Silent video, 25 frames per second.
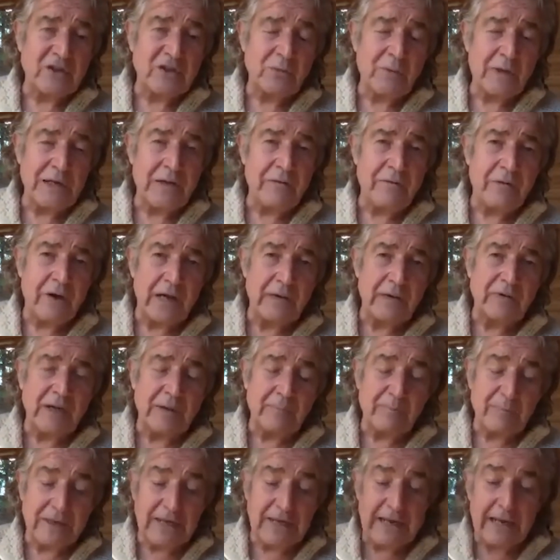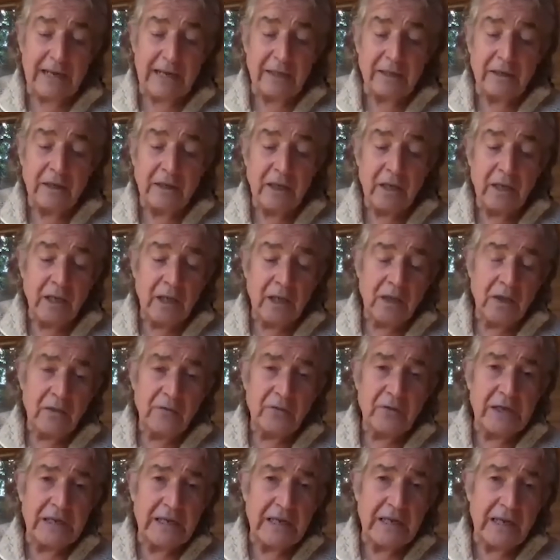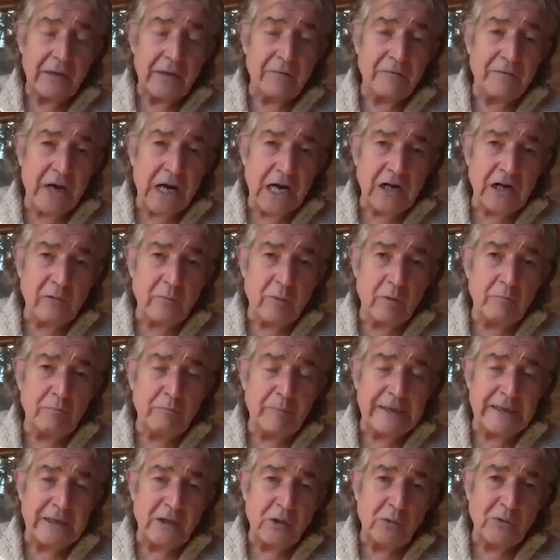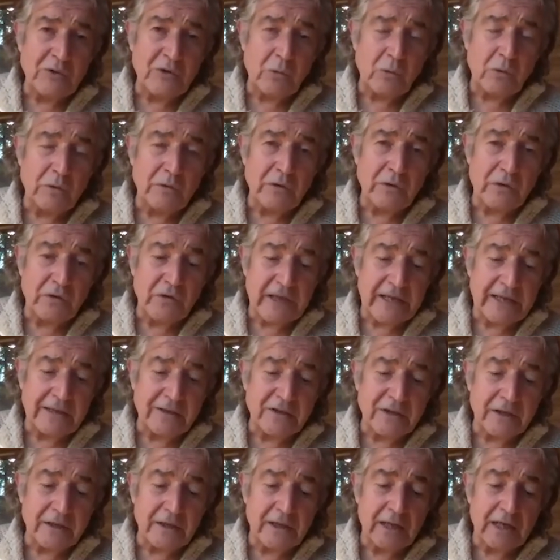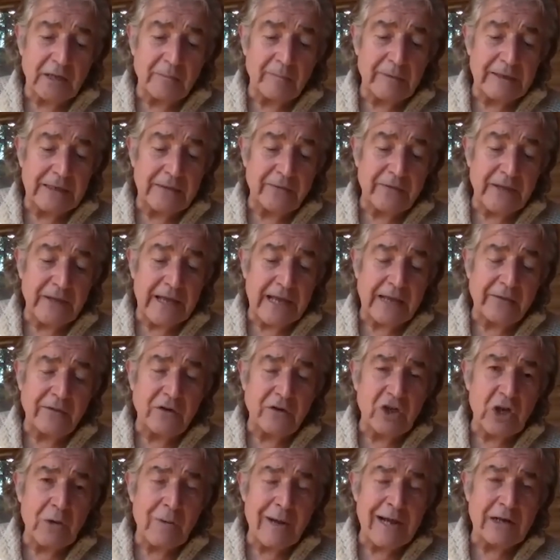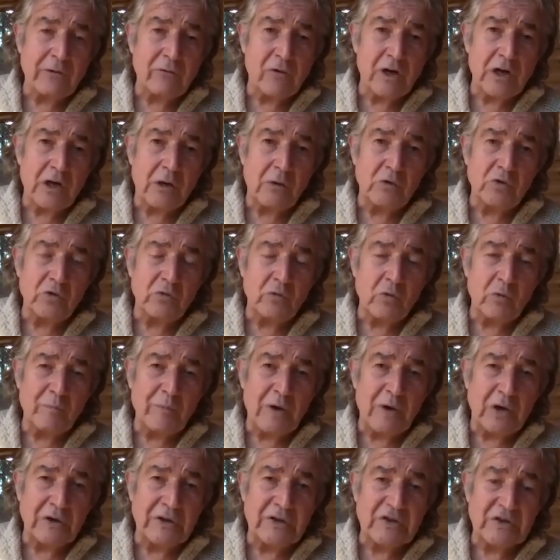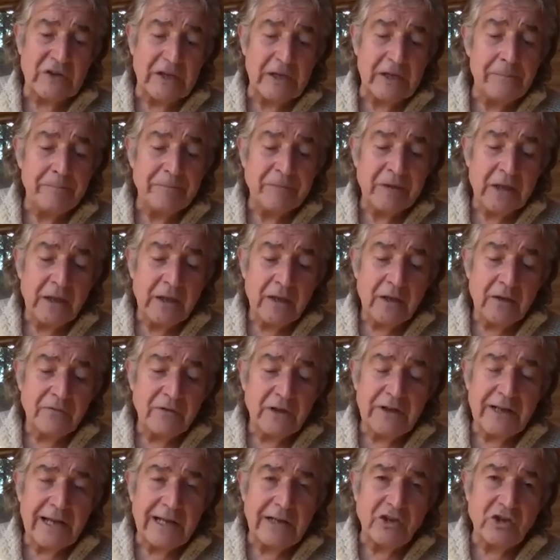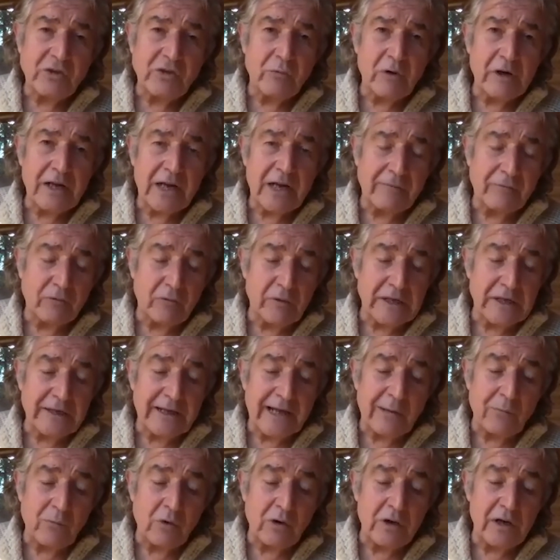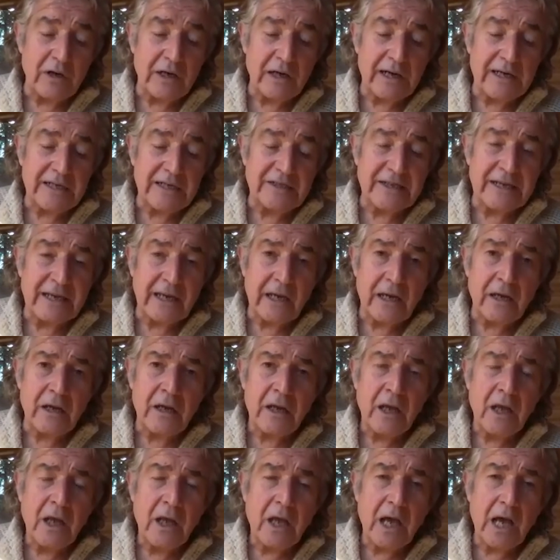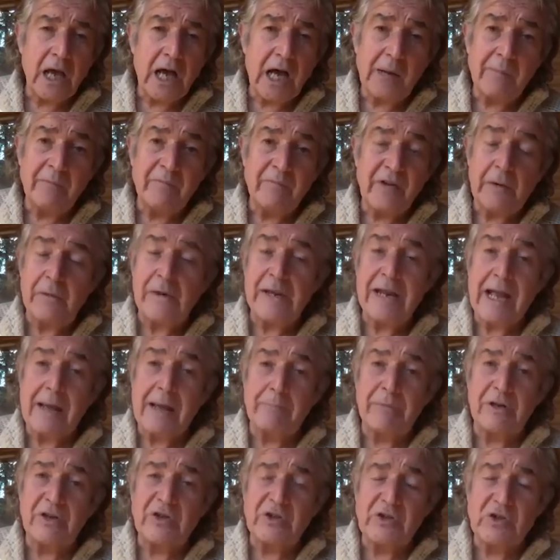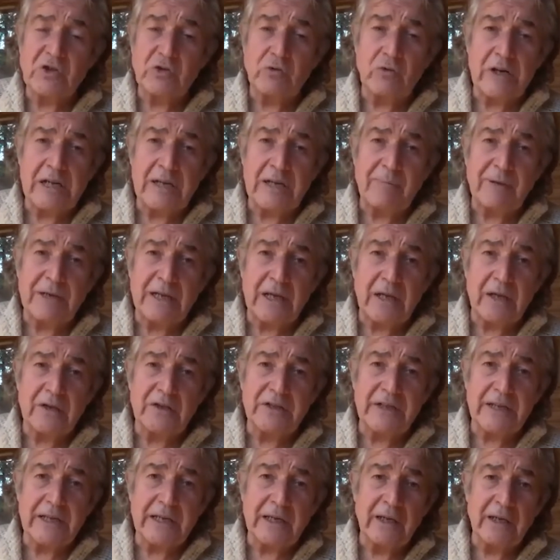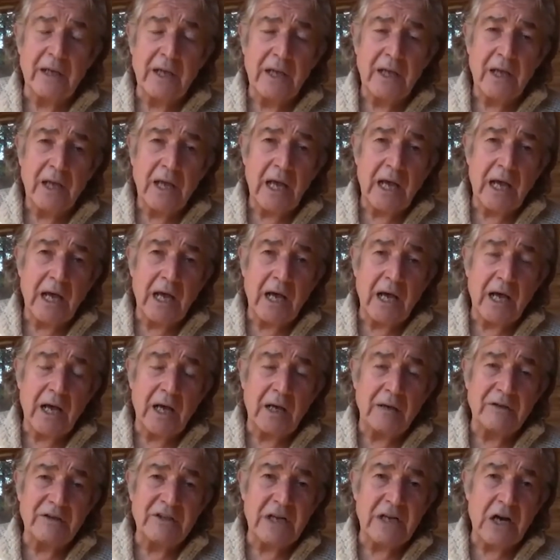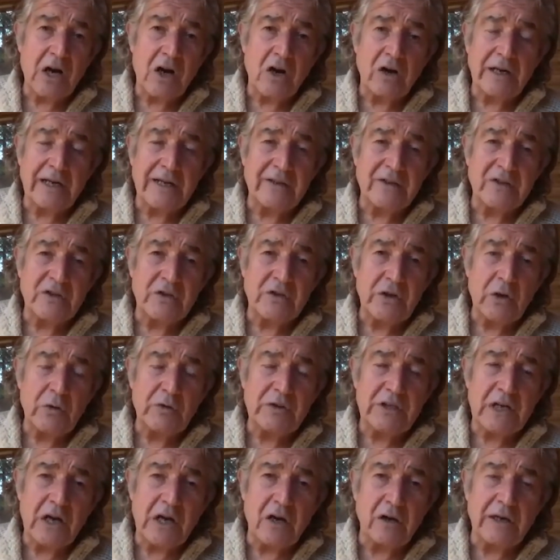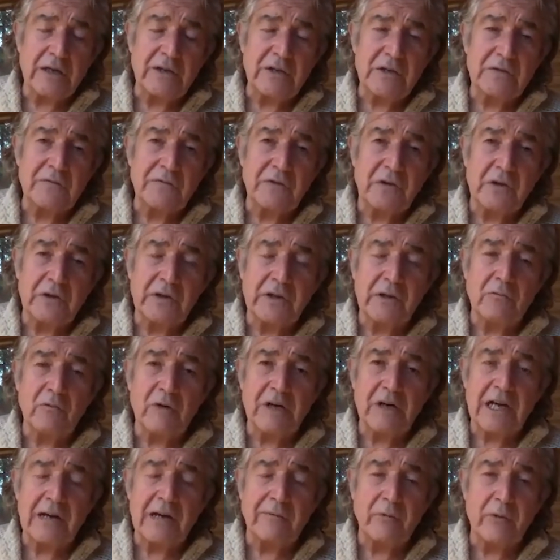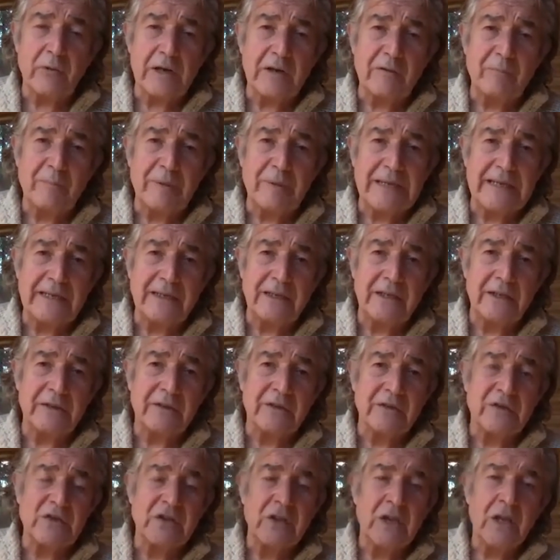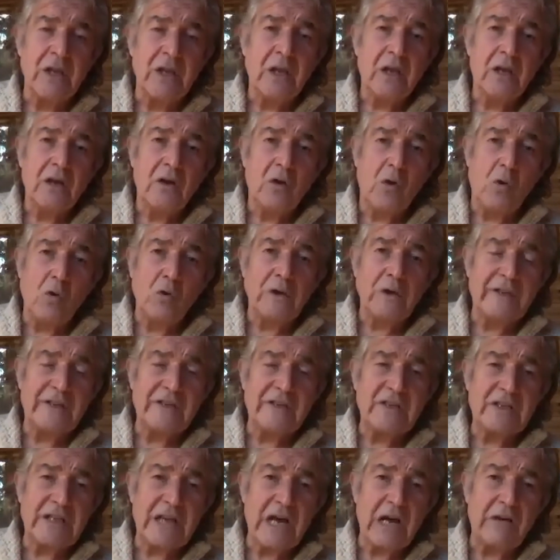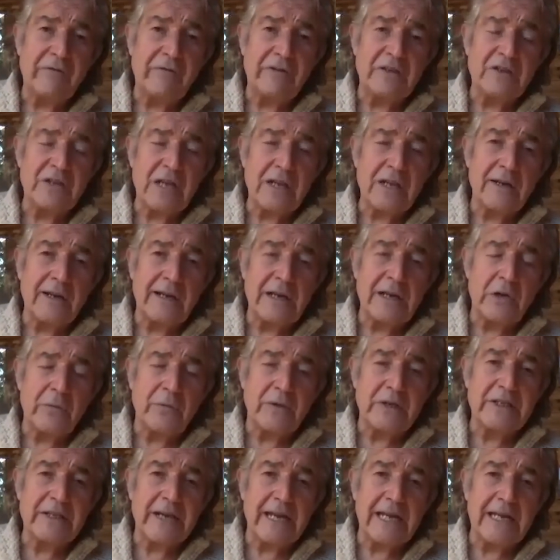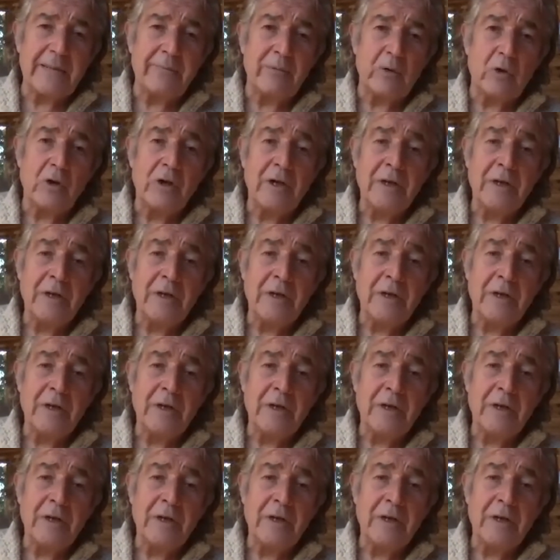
25-year plan, the environment bill with all things that are going to be in there, the new agricultural policy, the nature recovery network idea, very ambitious tree planting targets, new targets for the recovery of peatlands. All of this stuff is suddenly on the table.